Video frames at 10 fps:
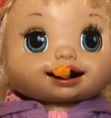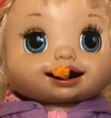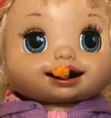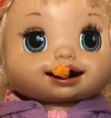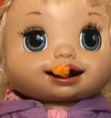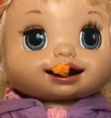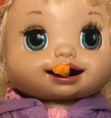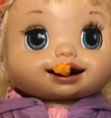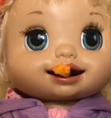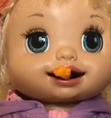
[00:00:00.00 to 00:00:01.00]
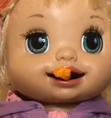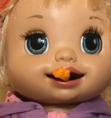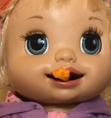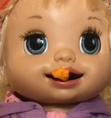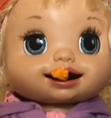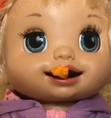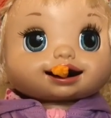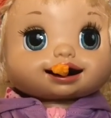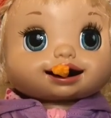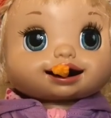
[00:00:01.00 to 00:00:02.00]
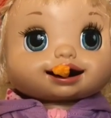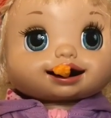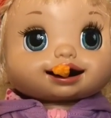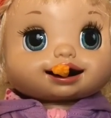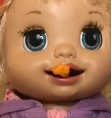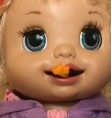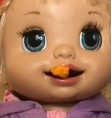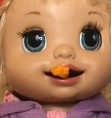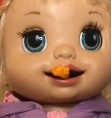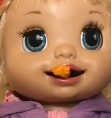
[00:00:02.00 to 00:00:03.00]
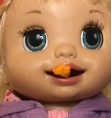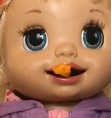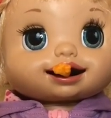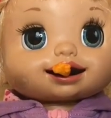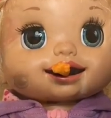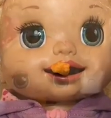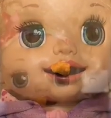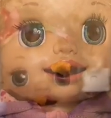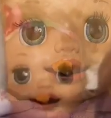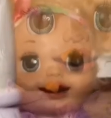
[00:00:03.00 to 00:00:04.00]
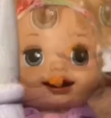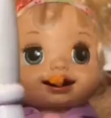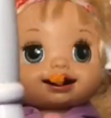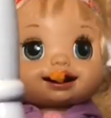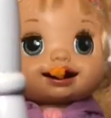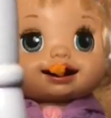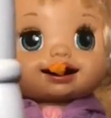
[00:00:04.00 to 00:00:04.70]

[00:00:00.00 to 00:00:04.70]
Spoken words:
Nothing is said.